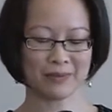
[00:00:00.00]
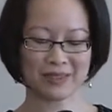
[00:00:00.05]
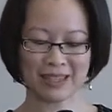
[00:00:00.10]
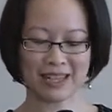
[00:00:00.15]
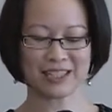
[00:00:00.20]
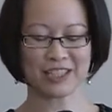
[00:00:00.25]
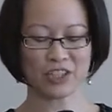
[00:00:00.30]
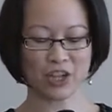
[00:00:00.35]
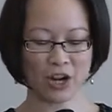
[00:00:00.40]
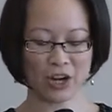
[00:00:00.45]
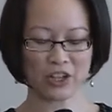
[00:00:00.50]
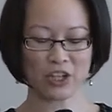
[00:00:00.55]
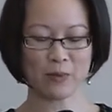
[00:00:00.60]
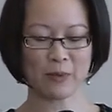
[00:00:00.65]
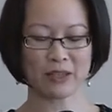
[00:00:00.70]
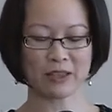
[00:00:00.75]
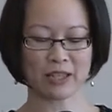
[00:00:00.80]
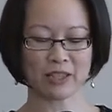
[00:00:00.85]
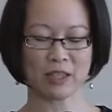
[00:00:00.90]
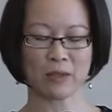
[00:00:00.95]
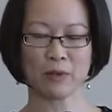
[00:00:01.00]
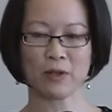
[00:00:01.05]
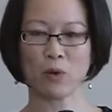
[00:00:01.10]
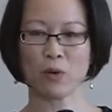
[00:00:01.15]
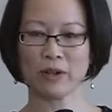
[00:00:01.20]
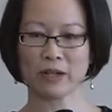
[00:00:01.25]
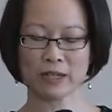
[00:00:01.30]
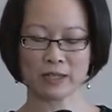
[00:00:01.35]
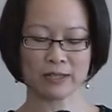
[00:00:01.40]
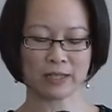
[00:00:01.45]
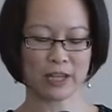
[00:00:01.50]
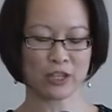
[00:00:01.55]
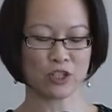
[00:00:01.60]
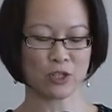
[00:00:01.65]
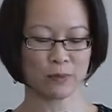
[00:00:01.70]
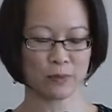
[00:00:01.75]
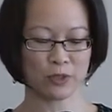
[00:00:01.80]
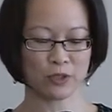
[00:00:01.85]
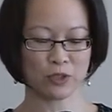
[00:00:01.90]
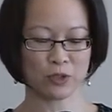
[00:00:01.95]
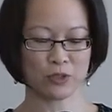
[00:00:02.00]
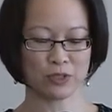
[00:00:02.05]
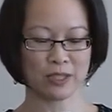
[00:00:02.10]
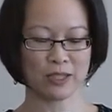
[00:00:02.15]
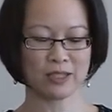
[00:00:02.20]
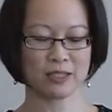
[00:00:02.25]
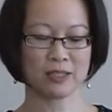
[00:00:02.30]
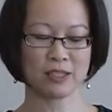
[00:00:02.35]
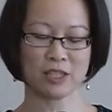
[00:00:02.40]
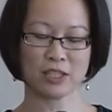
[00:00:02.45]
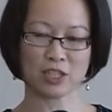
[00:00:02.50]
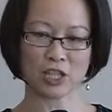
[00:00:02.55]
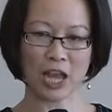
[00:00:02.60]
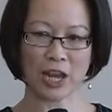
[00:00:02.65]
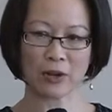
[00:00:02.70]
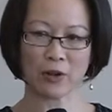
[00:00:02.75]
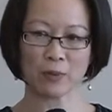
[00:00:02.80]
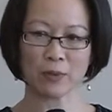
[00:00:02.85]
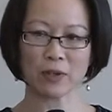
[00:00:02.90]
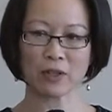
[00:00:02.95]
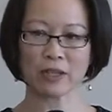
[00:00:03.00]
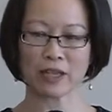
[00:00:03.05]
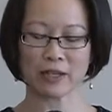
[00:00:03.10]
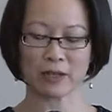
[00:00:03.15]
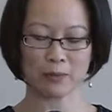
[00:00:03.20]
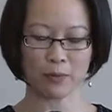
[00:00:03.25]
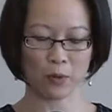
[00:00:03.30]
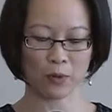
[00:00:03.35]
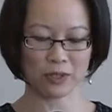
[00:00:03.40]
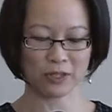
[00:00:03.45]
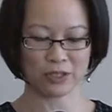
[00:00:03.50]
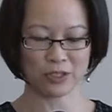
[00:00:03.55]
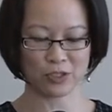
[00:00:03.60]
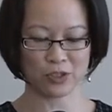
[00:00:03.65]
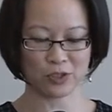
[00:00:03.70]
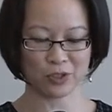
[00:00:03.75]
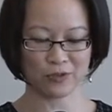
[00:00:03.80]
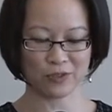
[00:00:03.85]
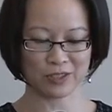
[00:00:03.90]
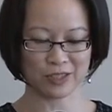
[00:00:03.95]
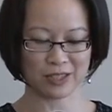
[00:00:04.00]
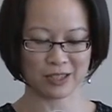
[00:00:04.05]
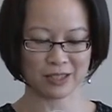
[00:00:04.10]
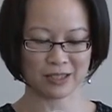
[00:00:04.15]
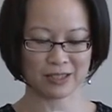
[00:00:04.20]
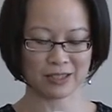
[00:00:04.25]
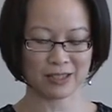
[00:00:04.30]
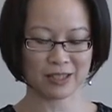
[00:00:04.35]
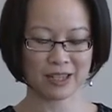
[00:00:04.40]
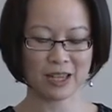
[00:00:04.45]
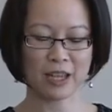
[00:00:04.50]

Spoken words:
It's an argument that the organization produces desirable and important services